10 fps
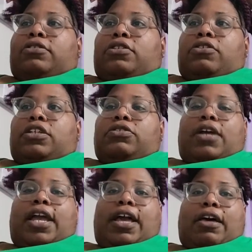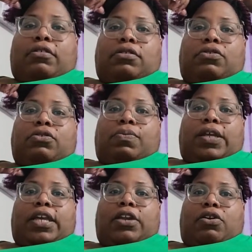So can you hang out during the
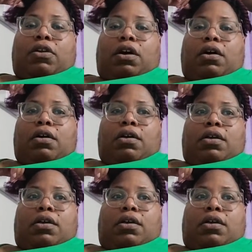weekend or not?